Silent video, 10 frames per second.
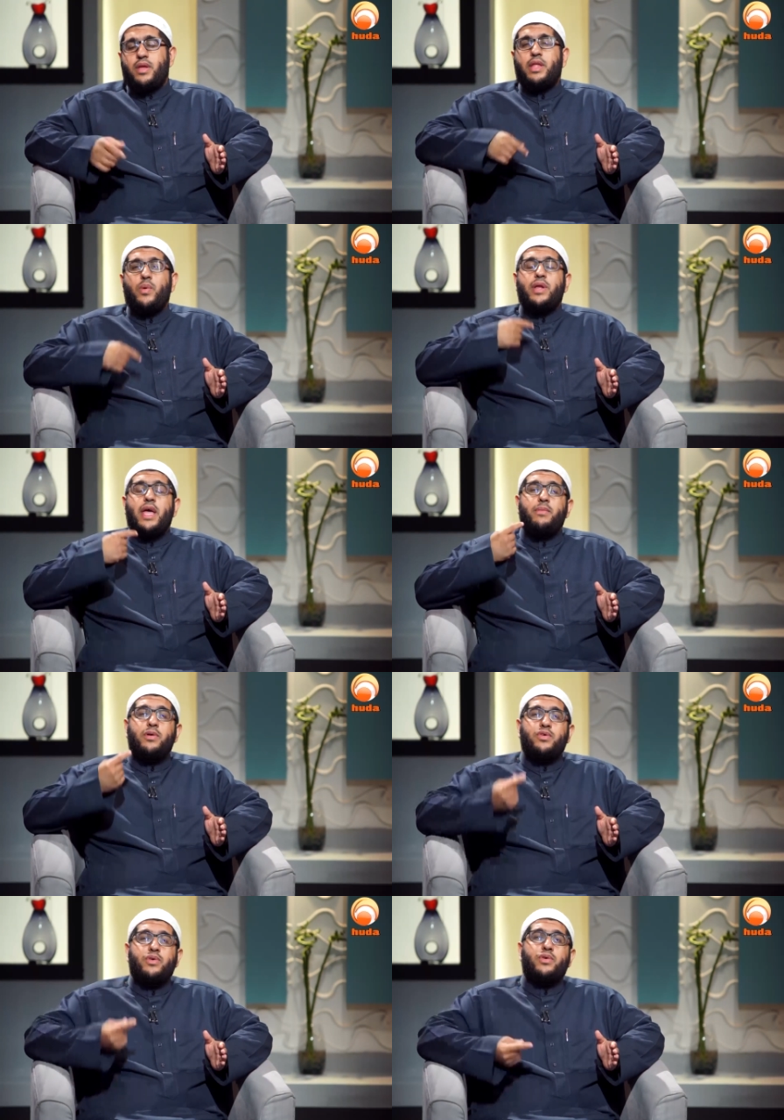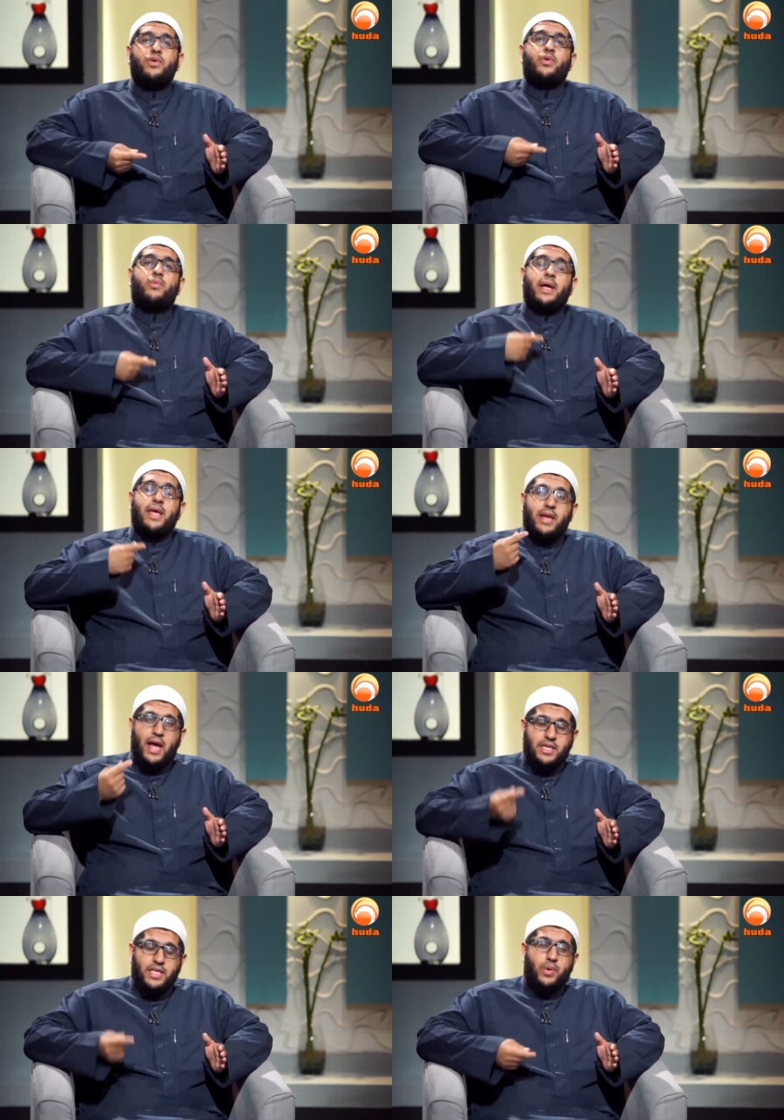they were able to
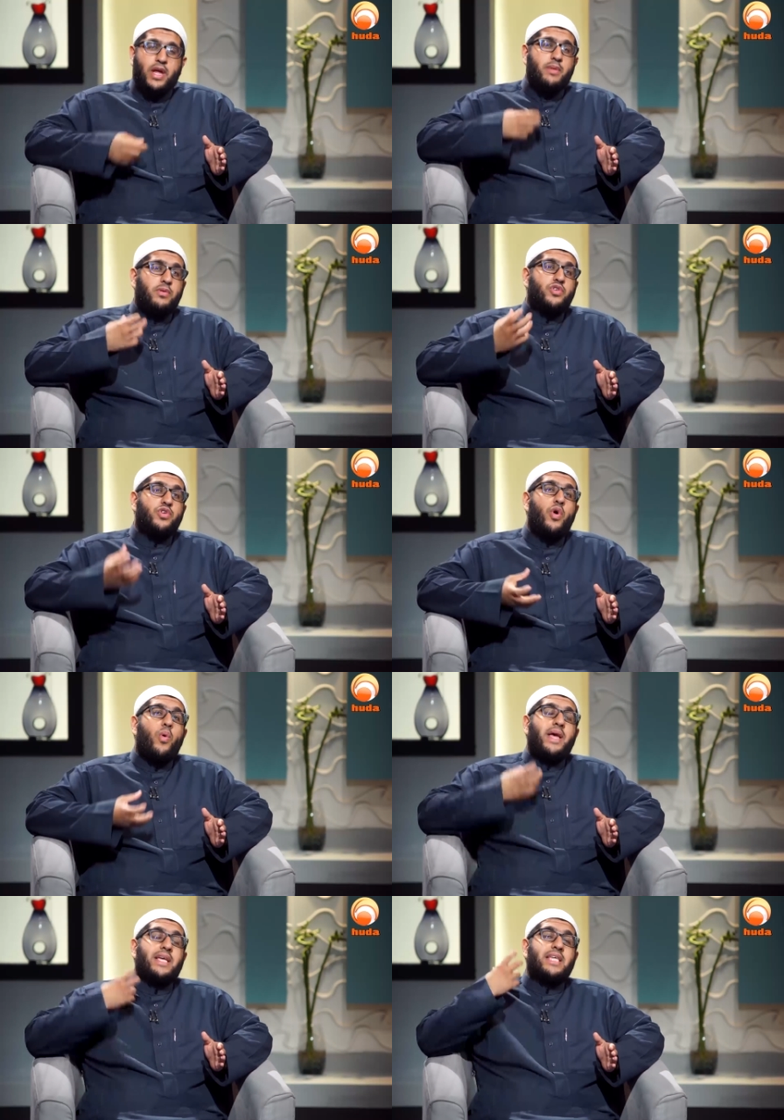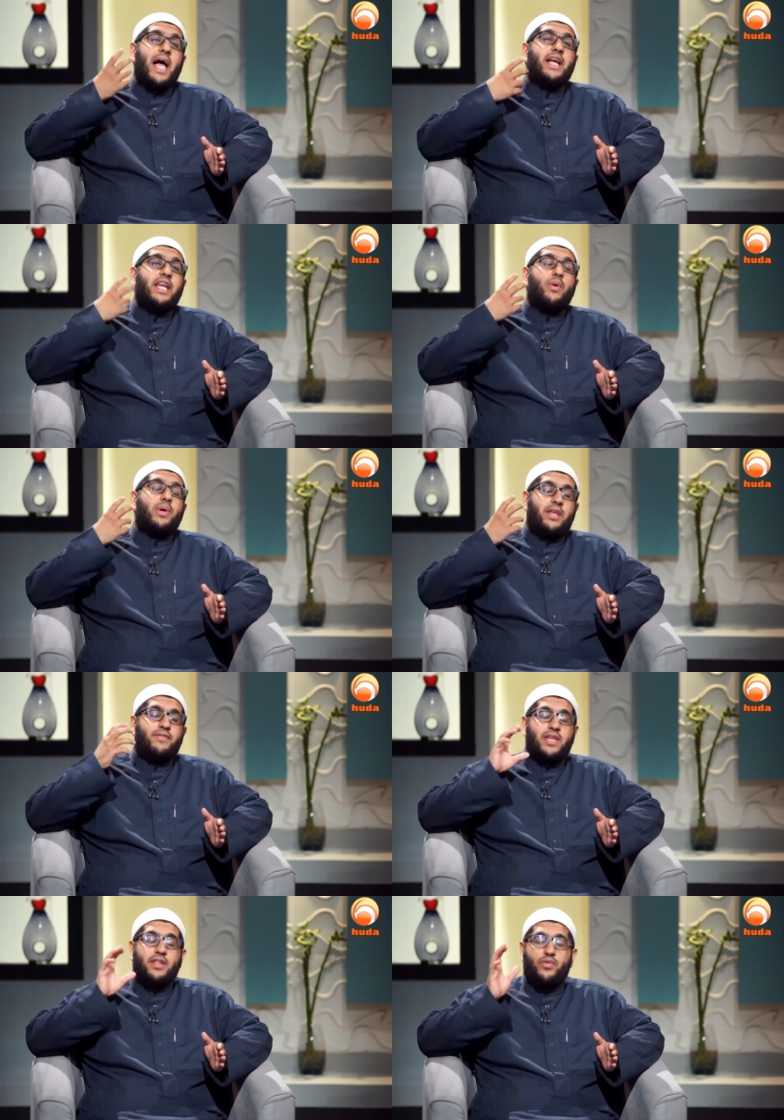recognize, they were able to know exactly what
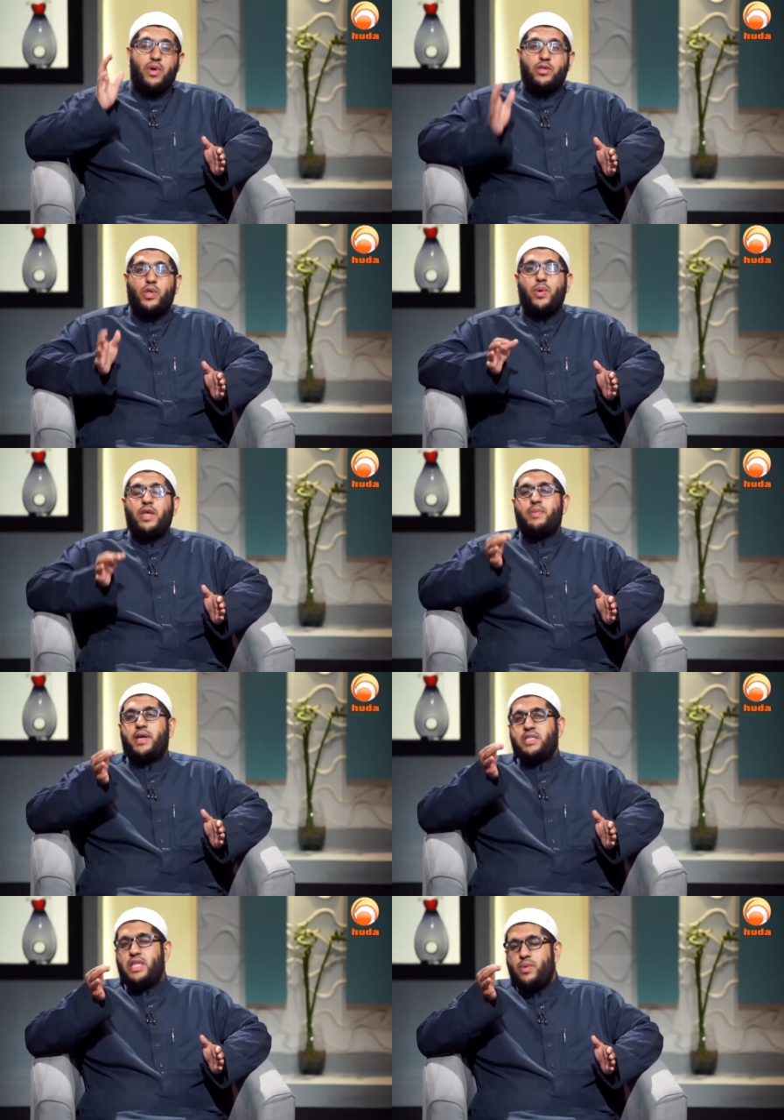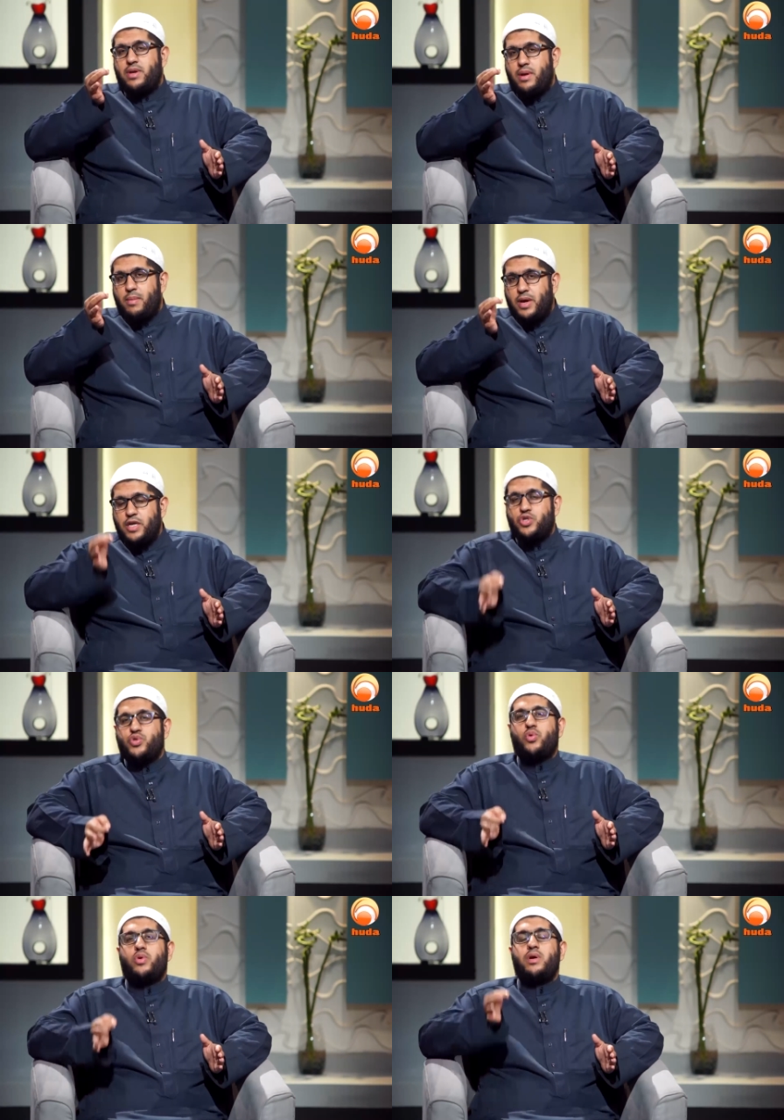they've said throughout the week, because they would
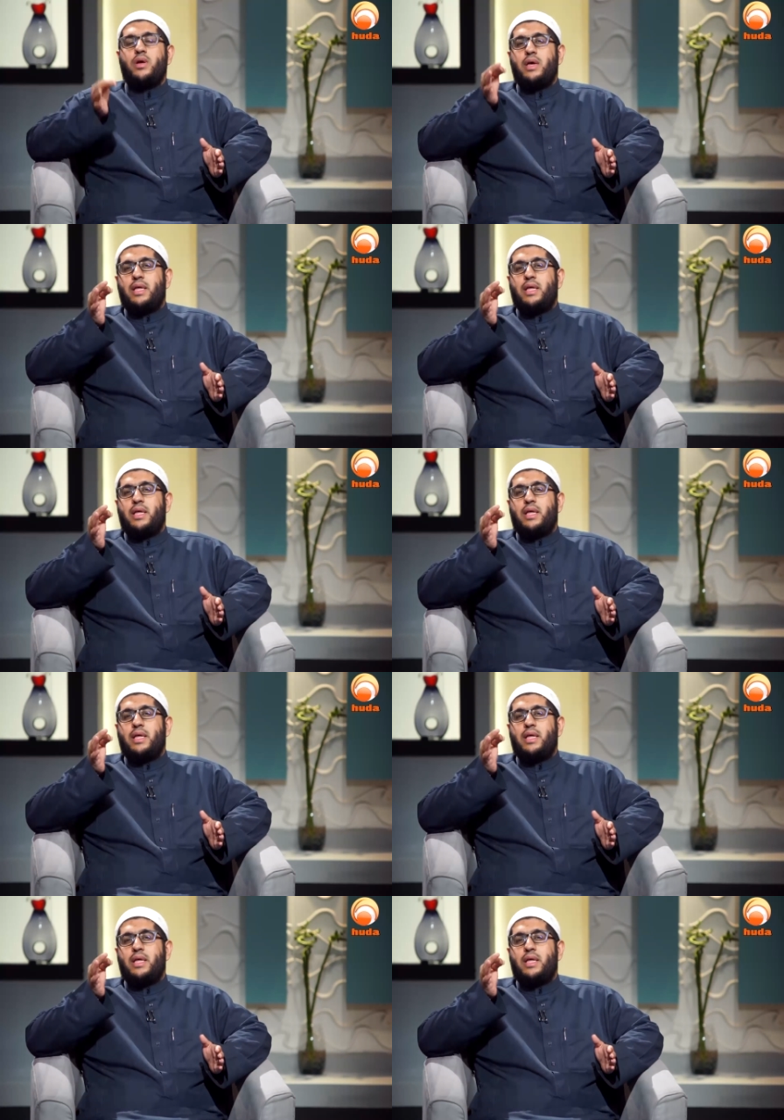ensure